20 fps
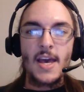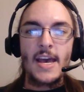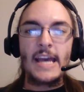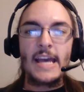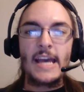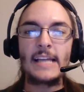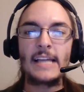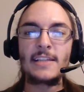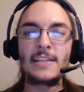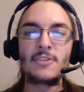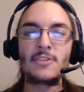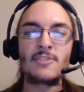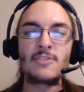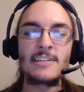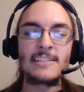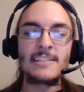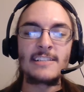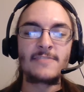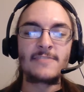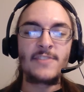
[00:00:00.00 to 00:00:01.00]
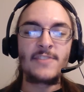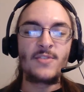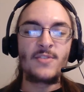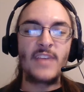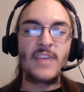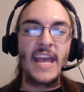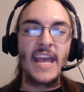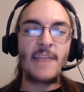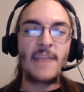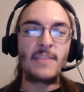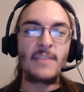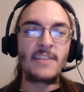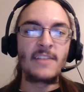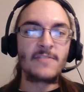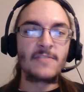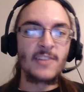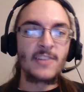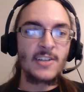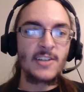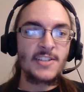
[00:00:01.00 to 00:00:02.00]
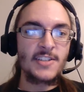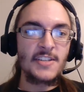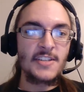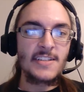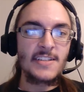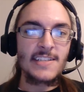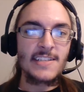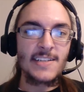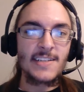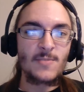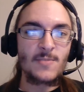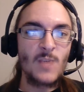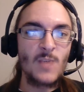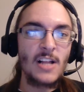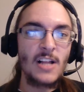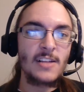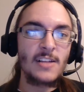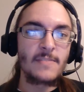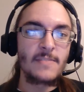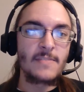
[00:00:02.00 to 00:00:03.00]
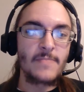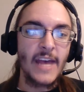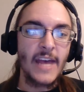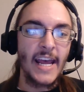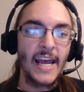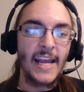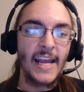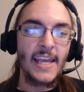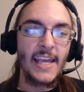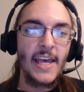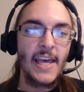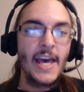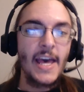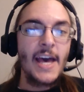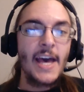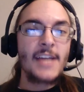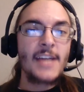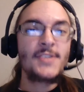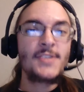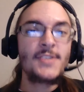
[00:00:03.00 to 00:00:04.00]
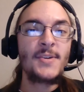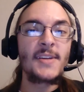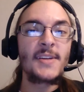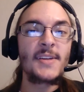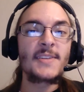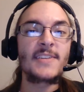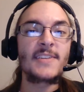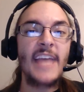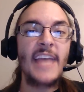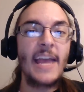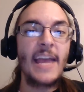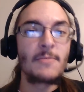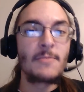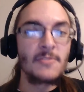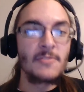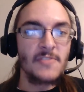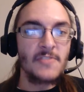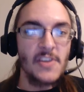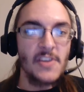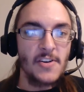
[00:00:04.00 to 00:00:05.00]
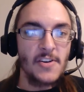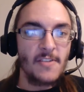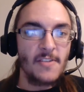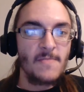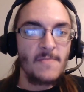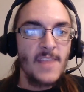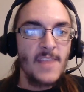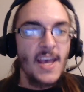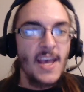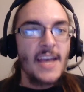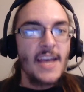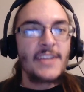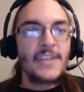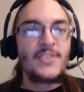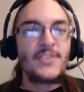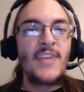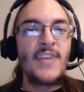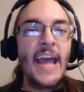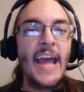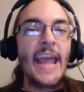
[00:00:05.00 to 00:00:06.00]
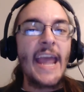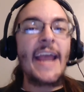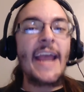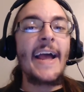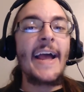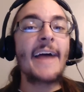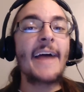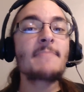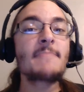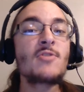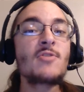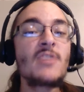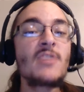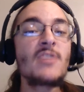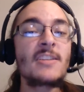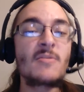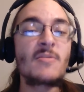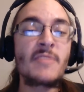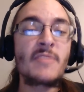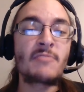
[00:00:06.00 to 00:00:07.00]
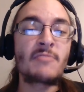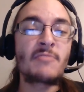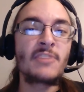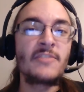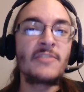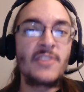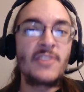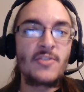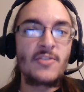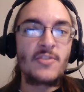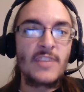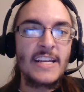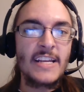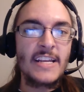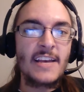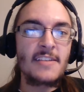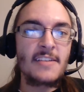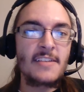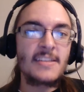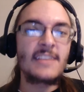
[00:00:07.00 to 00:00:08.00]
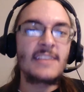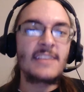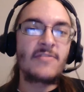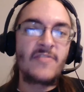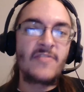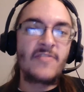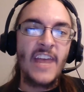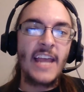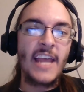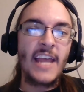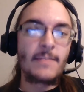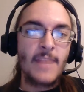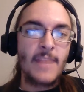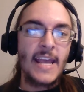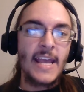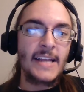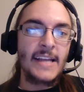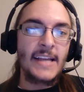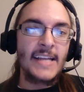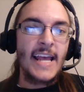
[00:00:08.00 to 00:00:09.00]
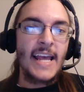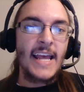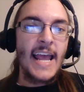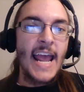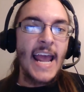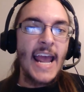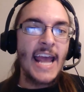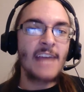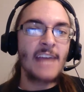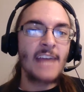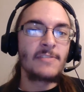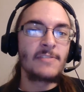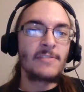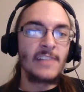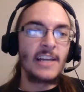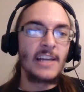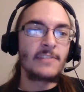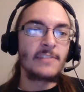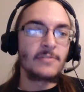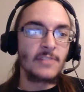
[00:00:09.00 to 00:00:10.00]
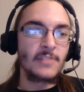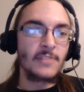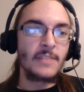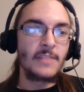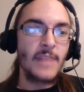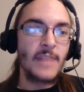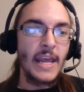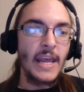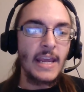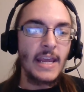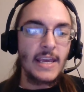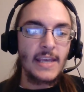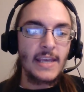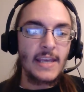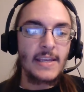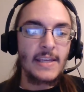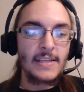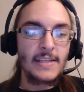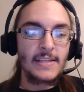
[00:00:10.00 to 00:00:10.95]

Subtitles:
Hello all of you gaming virgins and welcome back to another game review. Today I'm going to be reviewing the fan-made Half-Life remake,